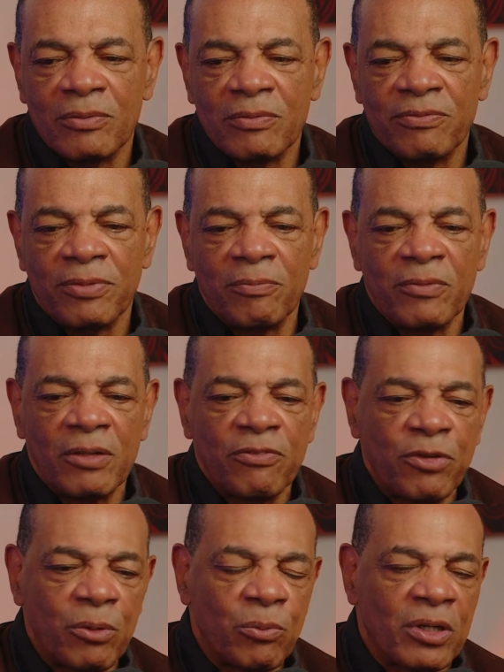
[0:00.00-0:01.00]
from a
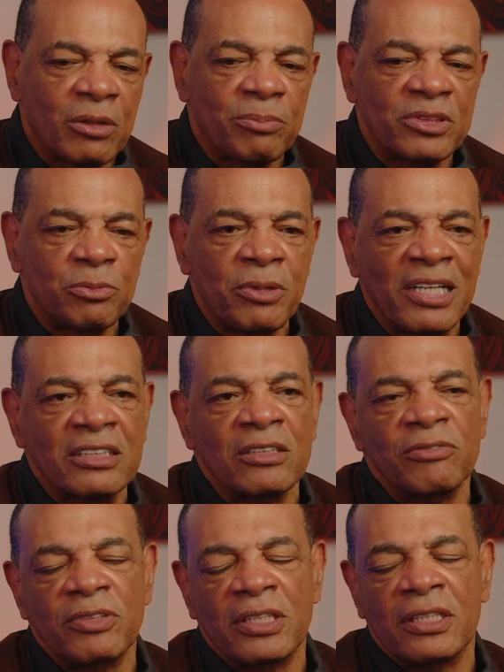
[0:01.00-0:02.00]
footwork
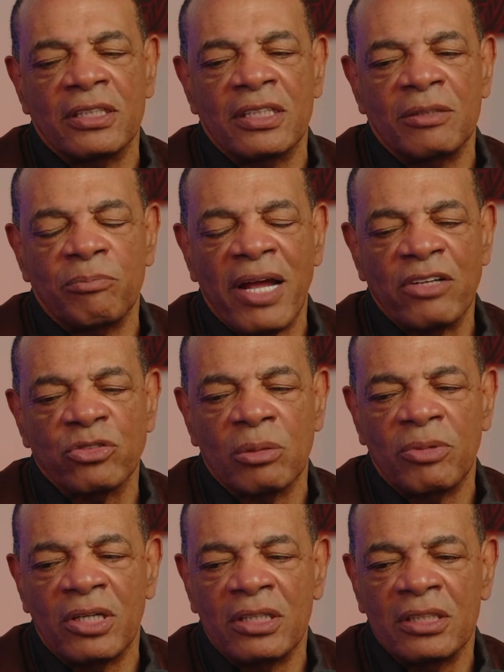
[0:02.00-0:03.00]
perspective in
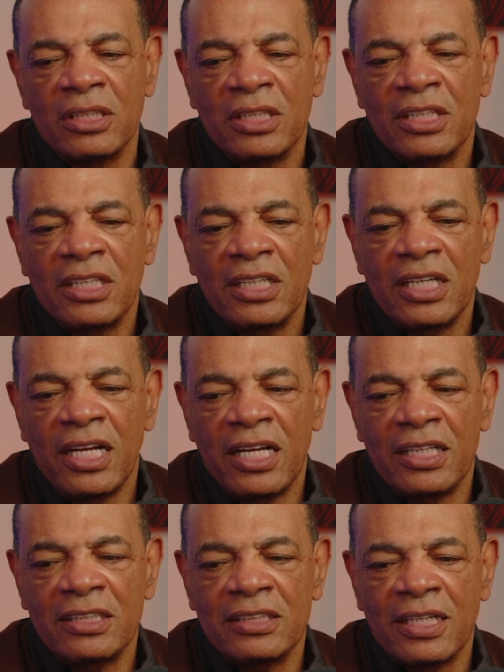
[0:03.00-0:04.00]
basketball.
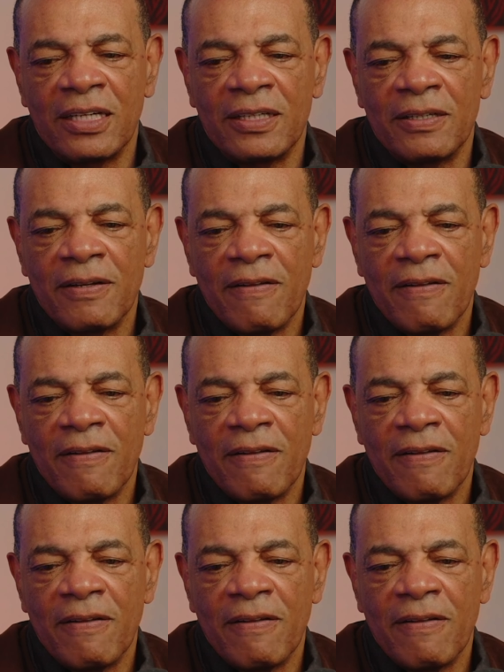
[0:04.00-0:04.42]
And, you